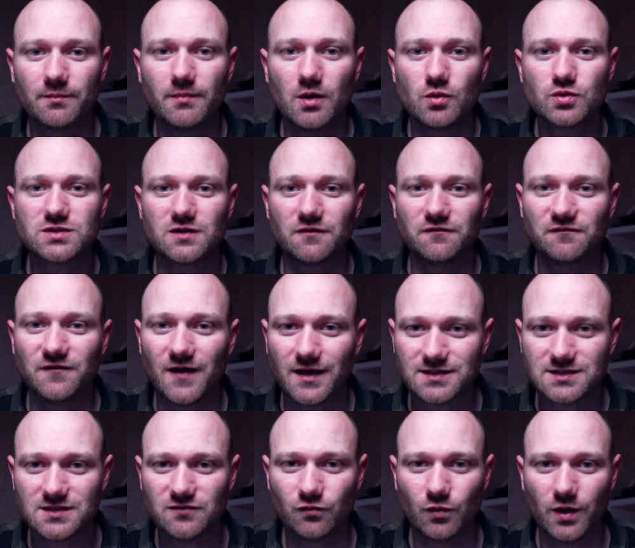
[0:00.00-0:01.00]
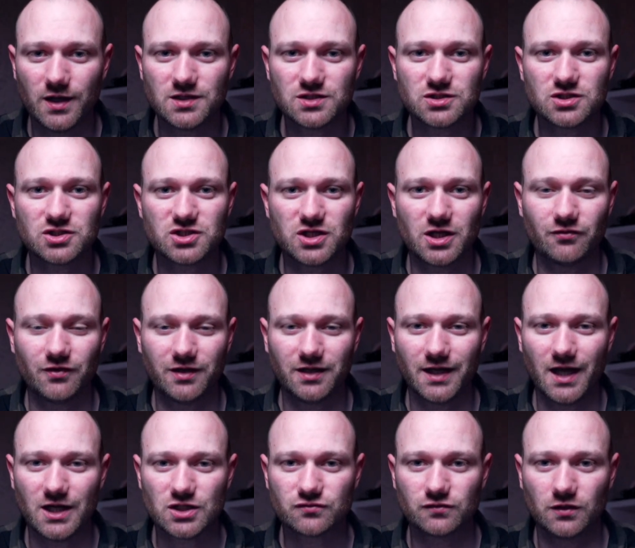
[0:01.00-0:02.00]
most effective ways to generate
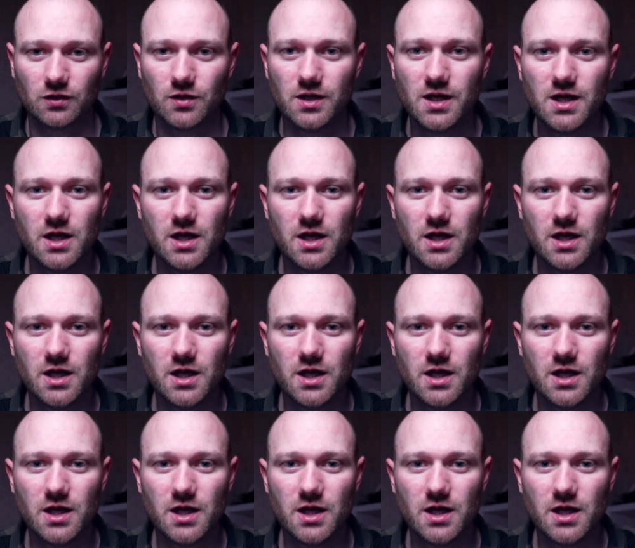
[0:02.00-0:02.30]
cash flow,